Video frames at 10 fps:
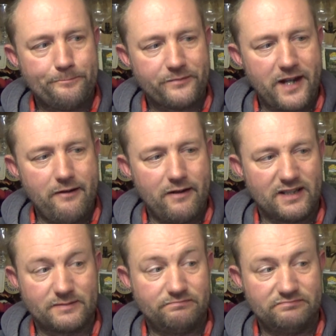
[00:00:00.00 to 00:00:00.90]
Yeah,
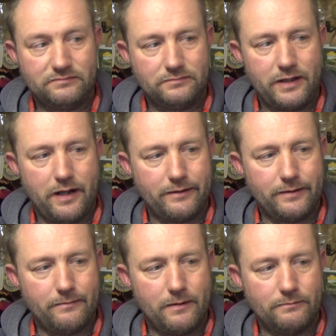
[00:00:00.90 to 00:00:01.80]
as you know,
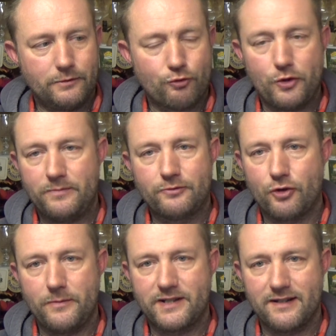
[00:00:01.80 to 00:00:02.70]

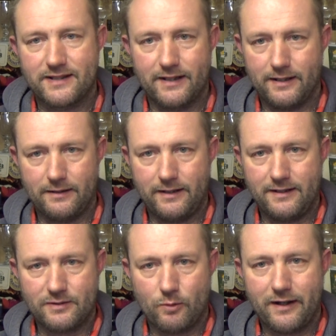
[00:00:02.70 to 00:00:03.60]
grouped
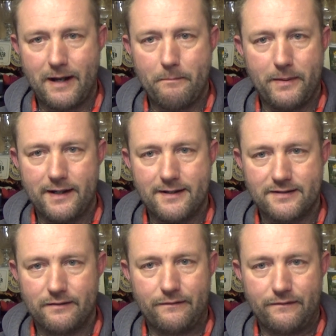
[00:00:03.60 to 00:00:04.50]
into one of them beers
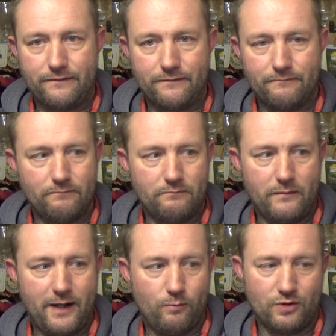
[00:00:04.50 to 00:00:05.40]
of,
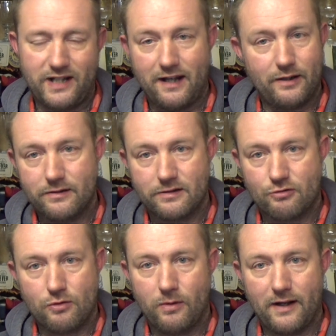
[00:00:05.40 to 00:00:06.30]
it would get you into
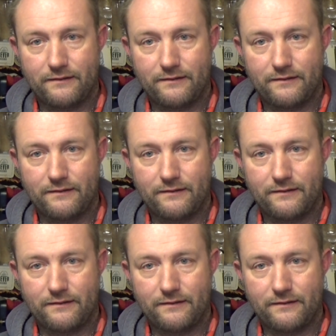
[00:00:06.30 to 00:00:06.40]
trouble